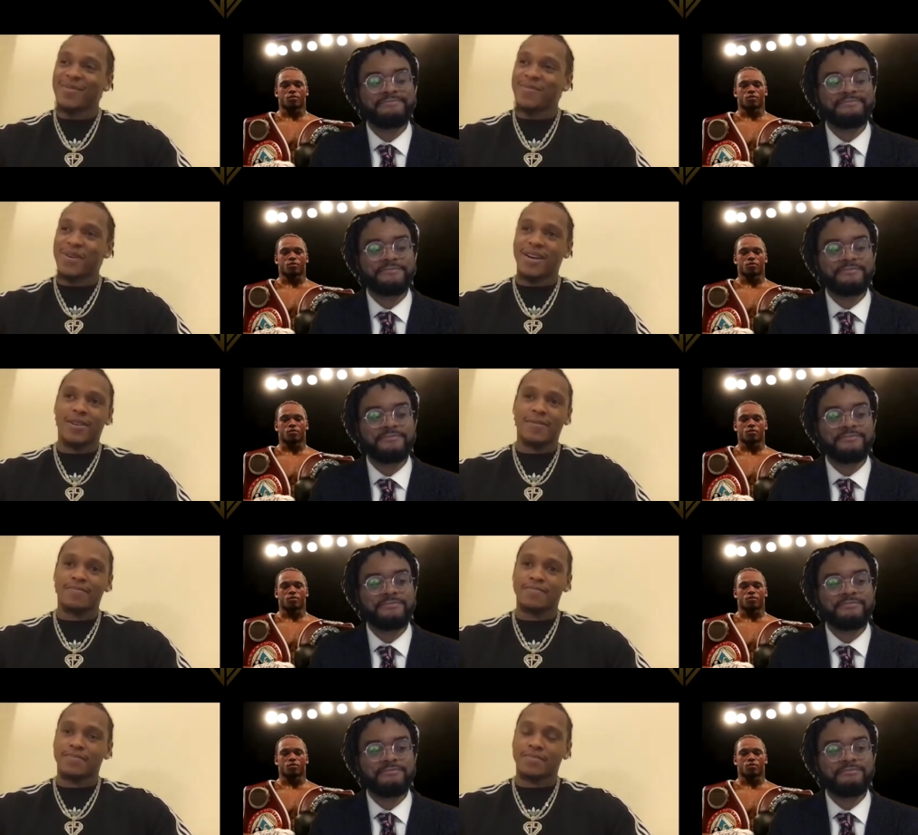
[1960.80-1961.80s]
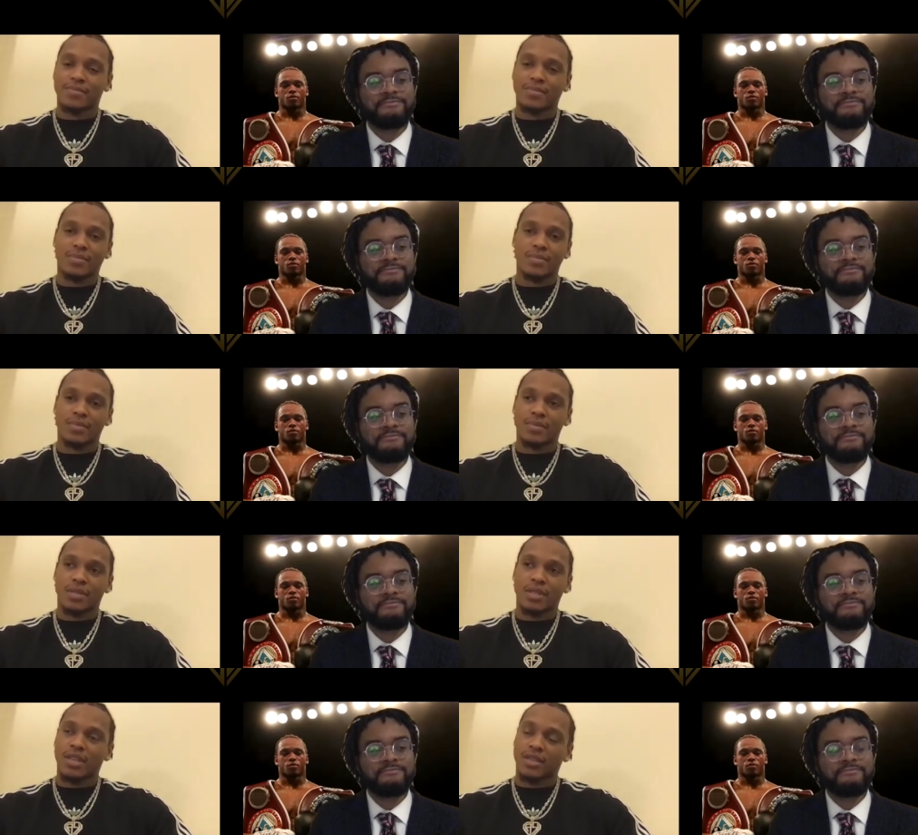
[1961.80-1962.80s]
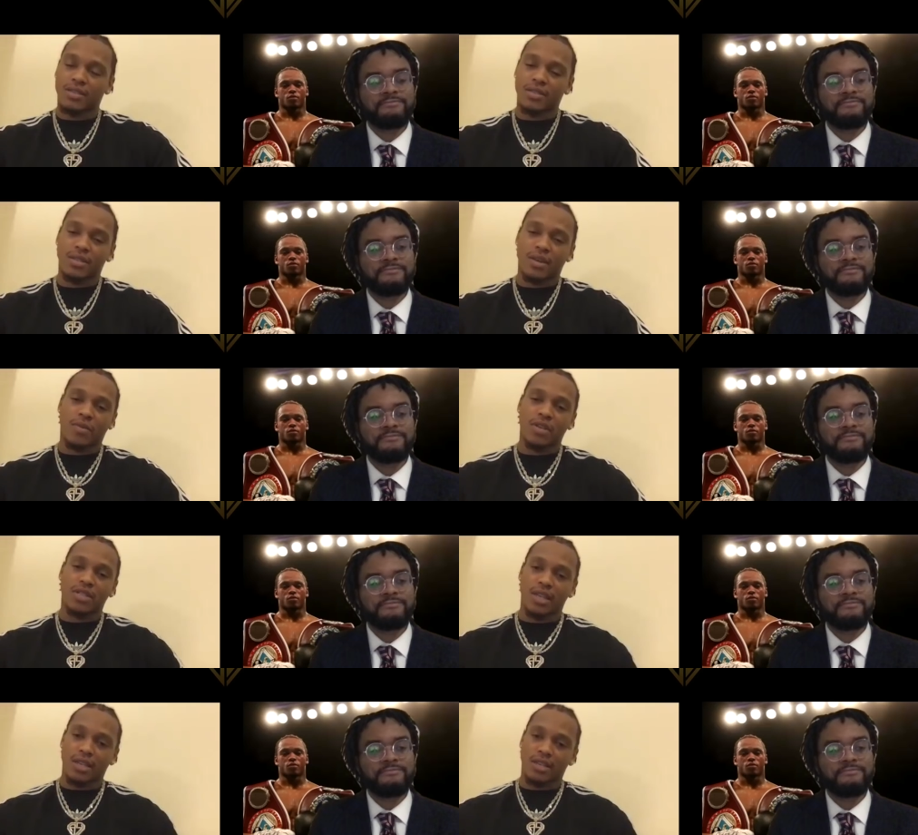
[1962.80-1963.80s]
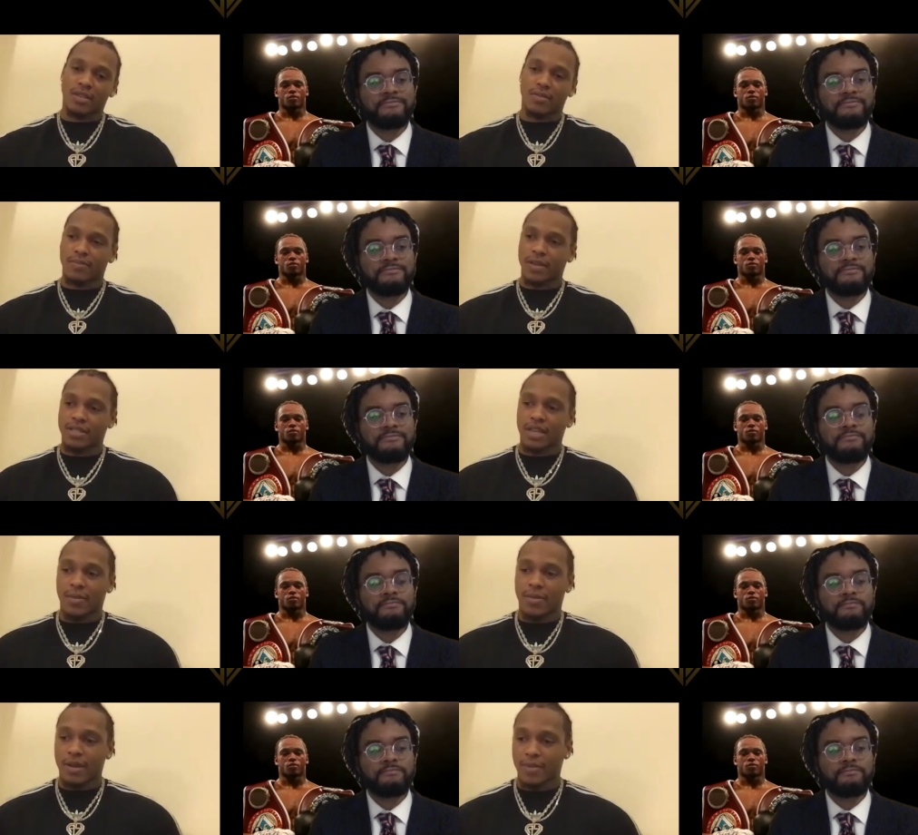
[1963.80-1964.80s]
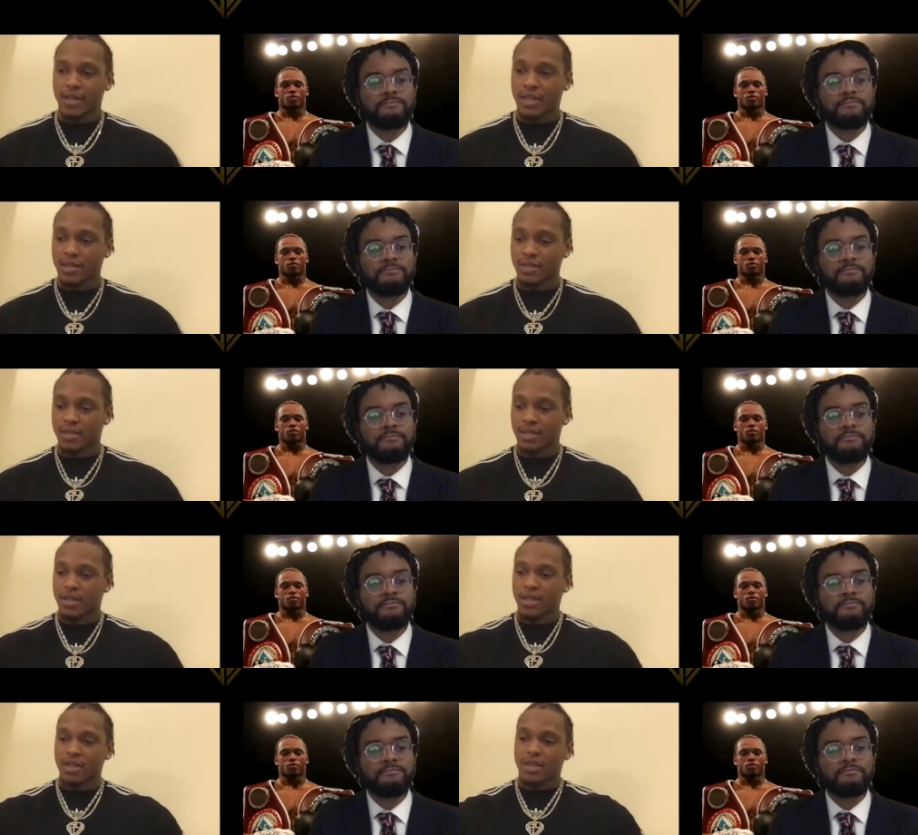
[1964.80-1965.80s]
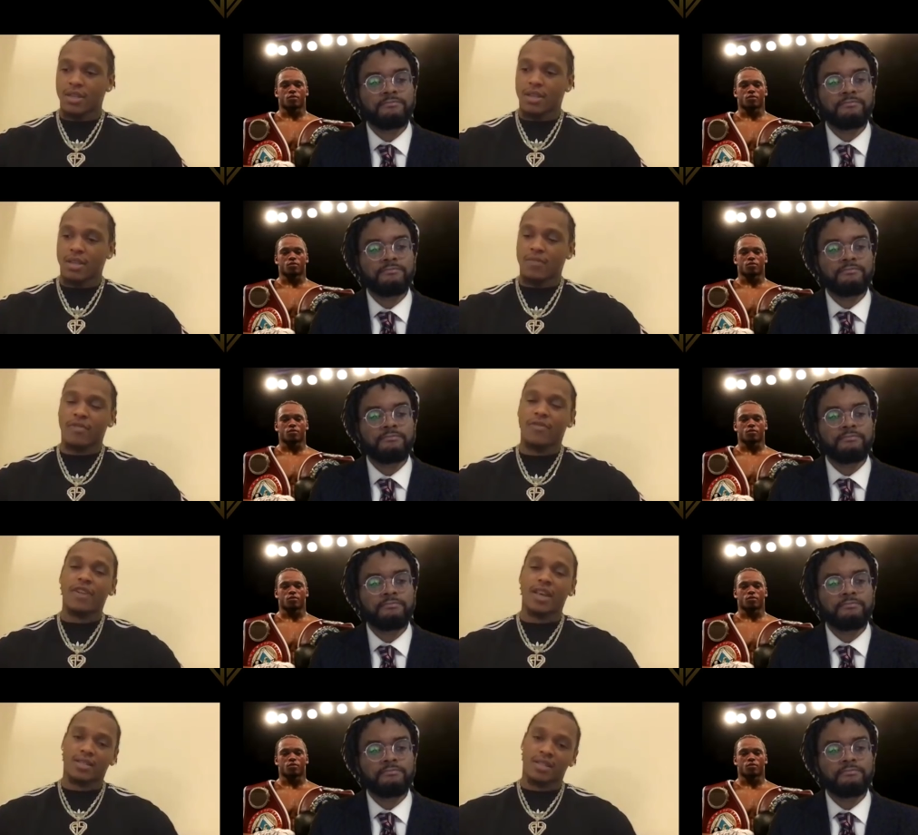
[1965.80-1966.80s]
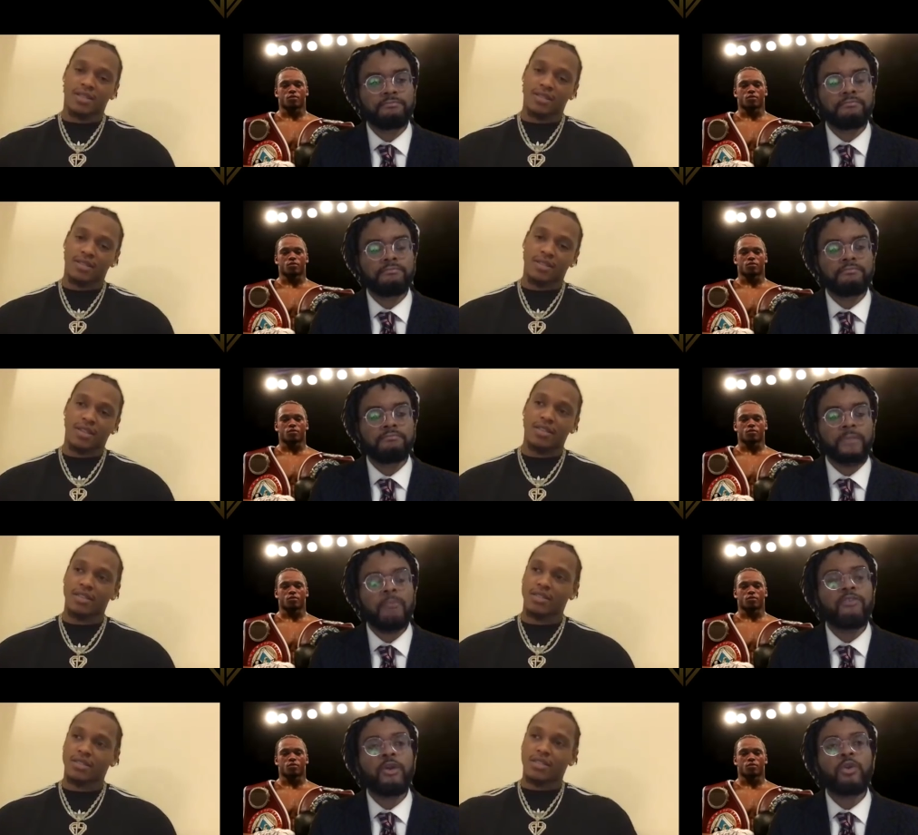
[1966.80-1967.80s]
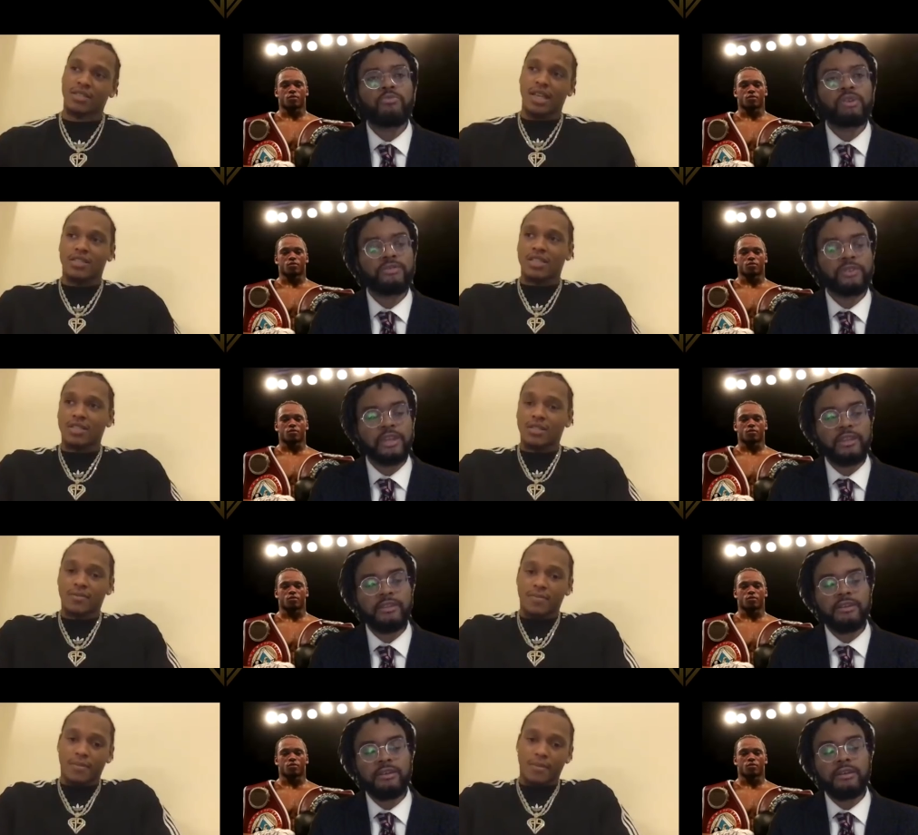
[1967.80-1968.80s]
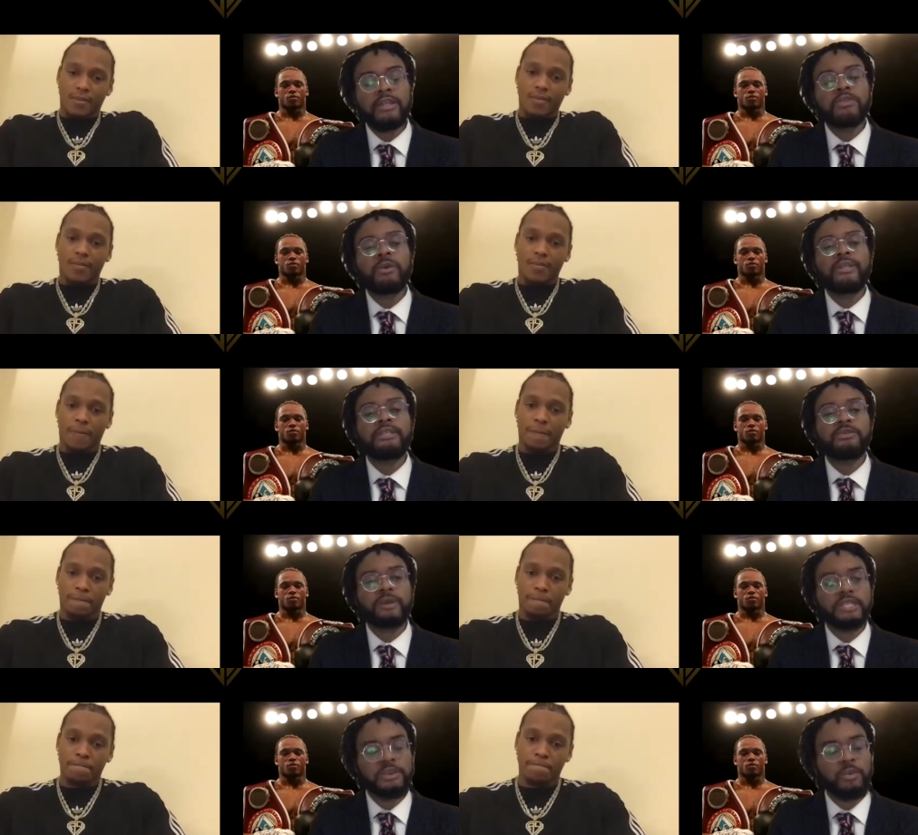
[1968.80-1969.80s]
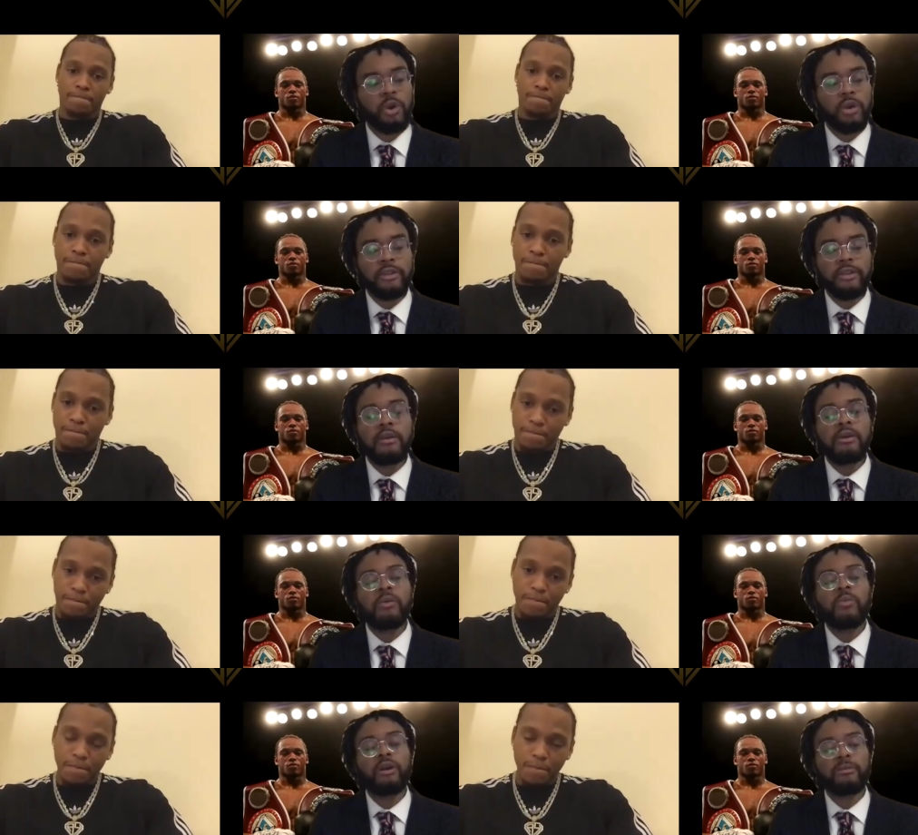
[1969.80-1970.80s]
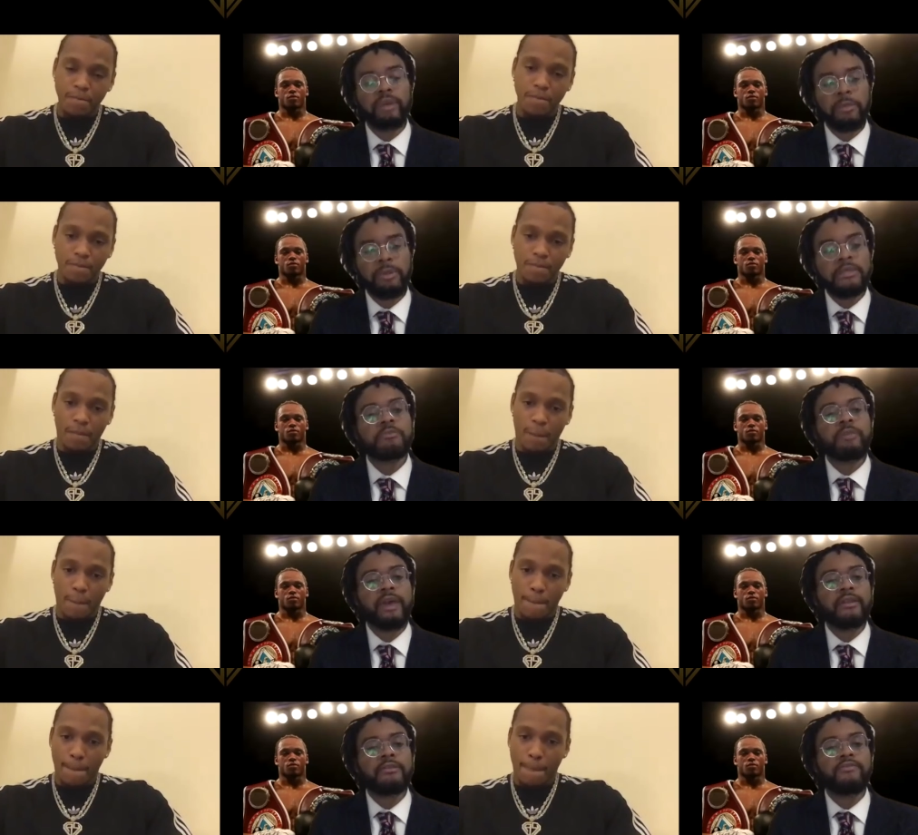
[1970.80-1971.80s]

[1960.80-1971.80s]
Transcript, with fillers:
Speaker 1: but um, yeah, I'm gonna take a bit of time out, man, and
Speaker 2: and reflect and just very just, briefly in 2021. What can people expect from